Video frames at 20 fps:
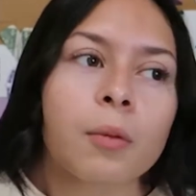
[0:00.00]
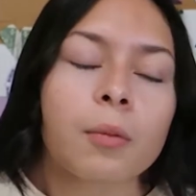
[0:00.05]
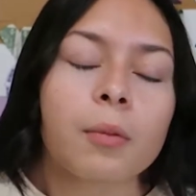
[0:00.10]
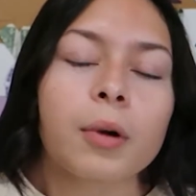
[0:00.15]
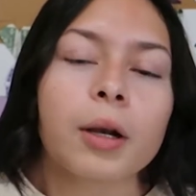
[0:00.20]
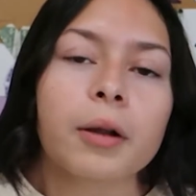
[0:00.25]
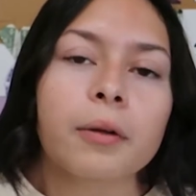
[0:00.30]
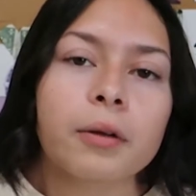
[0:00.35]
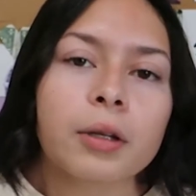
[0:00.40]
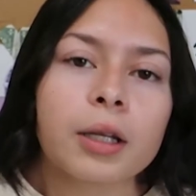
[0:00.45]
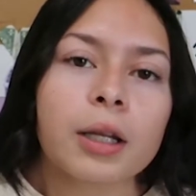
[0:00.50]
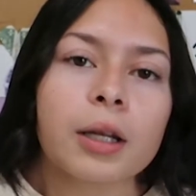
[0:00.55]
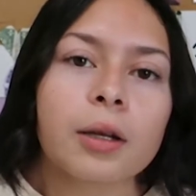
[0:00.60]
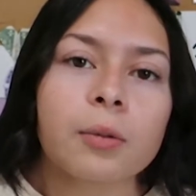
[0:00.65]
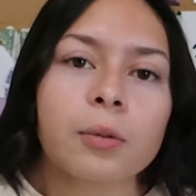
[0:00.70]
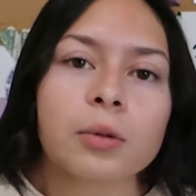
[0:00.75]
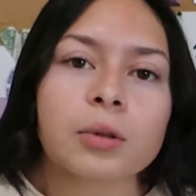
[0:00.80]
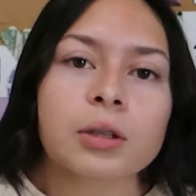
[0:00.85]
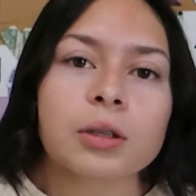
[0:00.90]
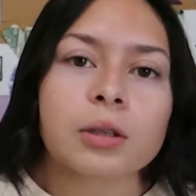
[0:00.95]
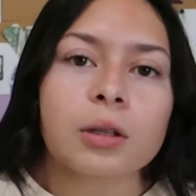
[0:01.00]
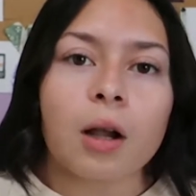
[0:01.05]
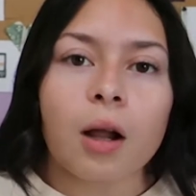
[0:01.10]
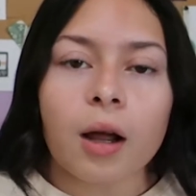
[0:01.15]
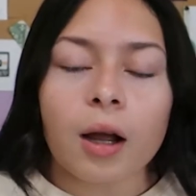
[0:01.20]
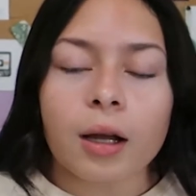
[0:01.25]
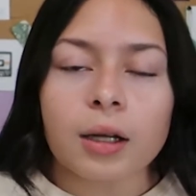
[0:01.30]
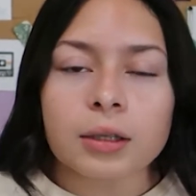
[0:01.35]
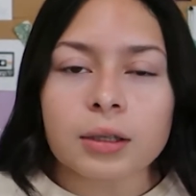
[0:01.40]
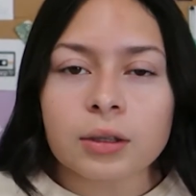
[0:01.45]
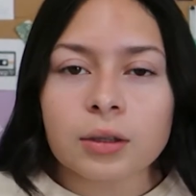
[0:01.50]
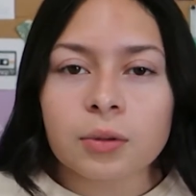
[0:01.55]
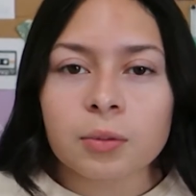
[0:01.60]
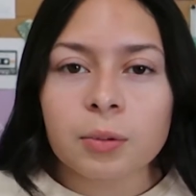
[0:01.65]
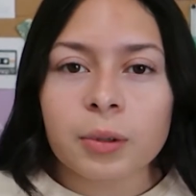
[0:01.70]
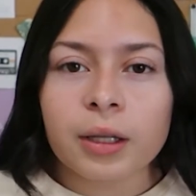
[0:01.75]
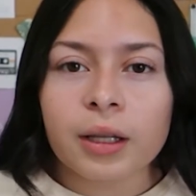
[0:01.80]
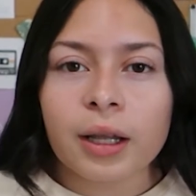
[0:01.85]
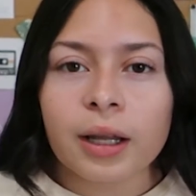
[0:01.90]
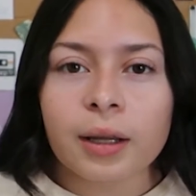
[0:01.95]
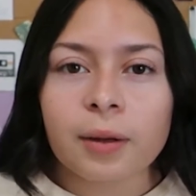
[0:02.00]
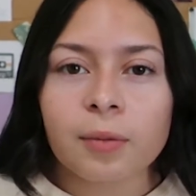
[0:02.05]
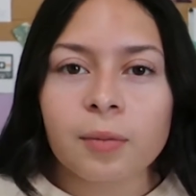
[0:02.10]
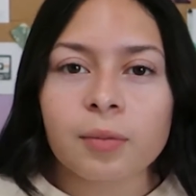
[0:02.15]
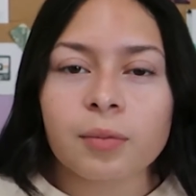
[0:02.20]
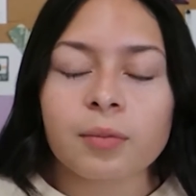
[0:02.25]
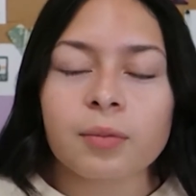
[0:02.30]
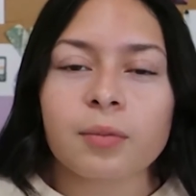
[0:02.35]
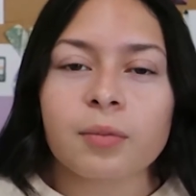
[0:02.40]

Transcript: When everything was lost, we like